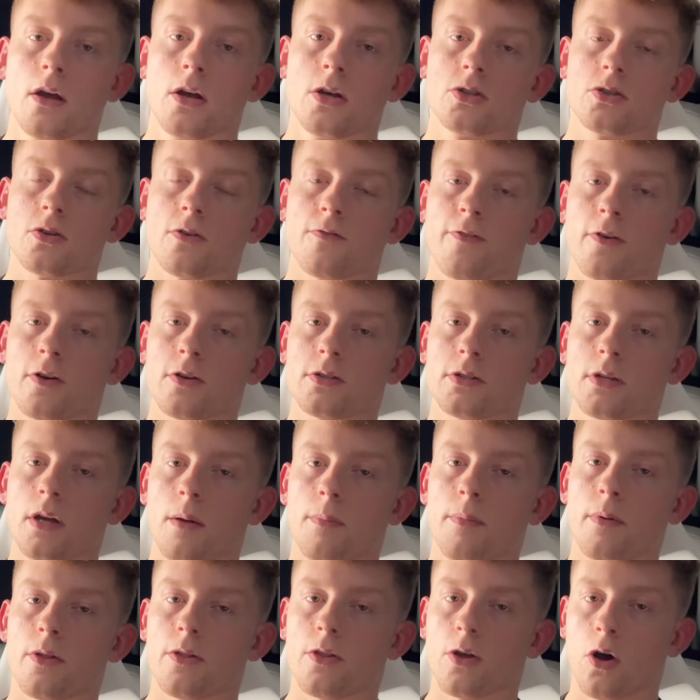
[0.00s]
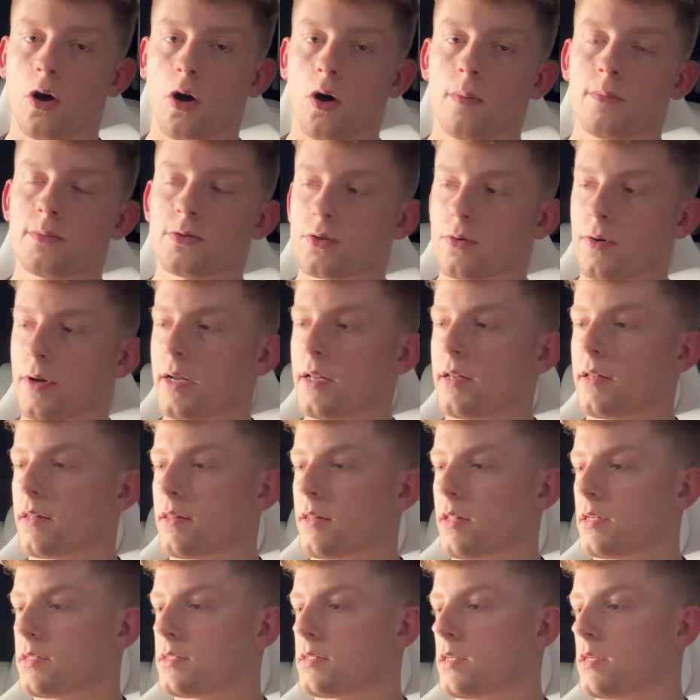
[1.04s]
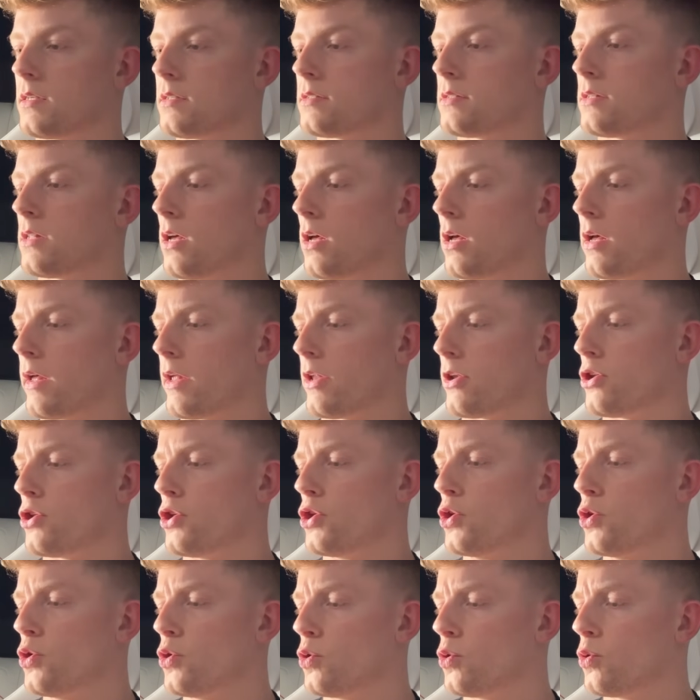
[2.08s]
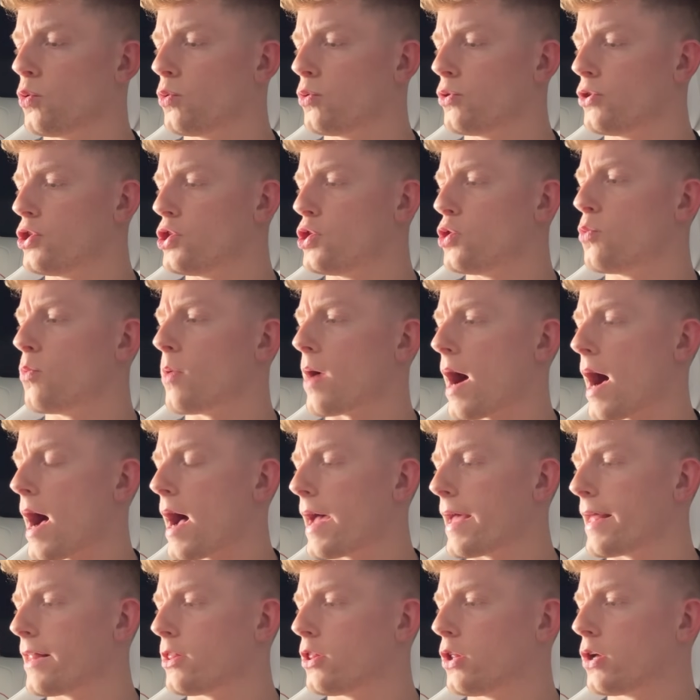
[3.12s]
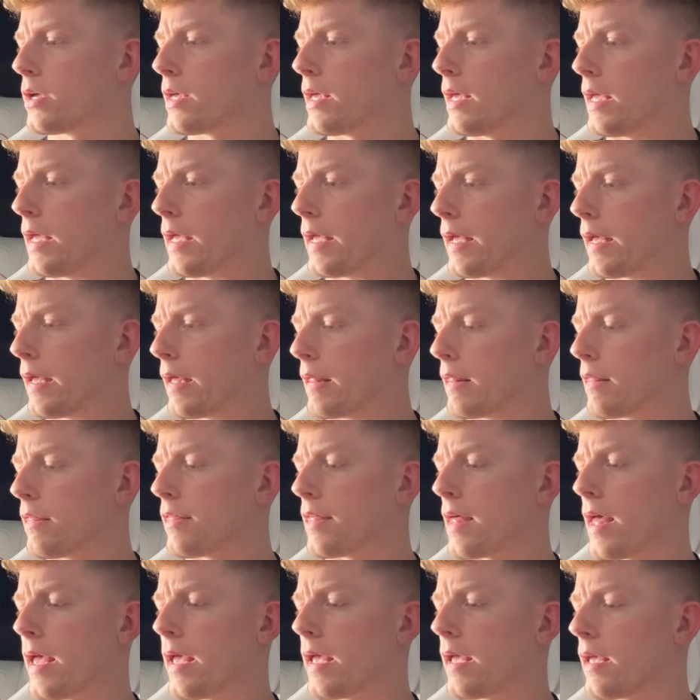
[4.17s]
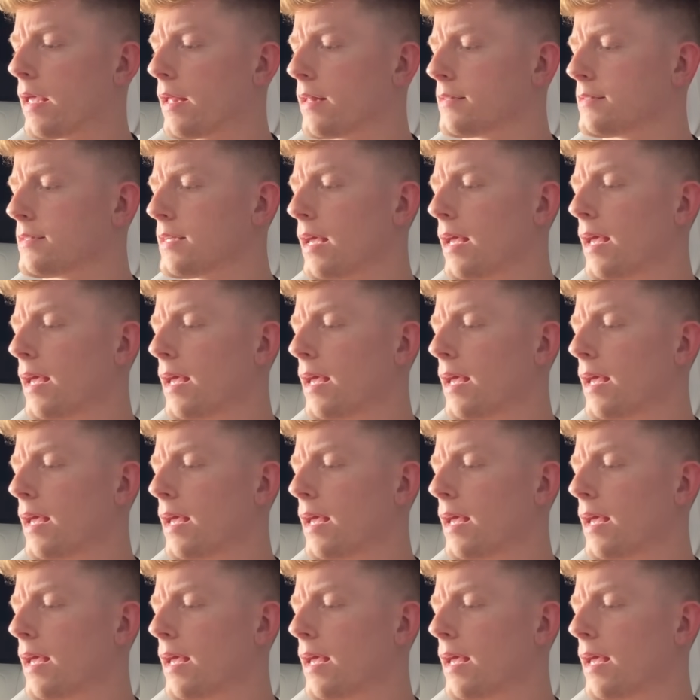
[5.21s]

So first up, the home screen. This is the new UI looking thing.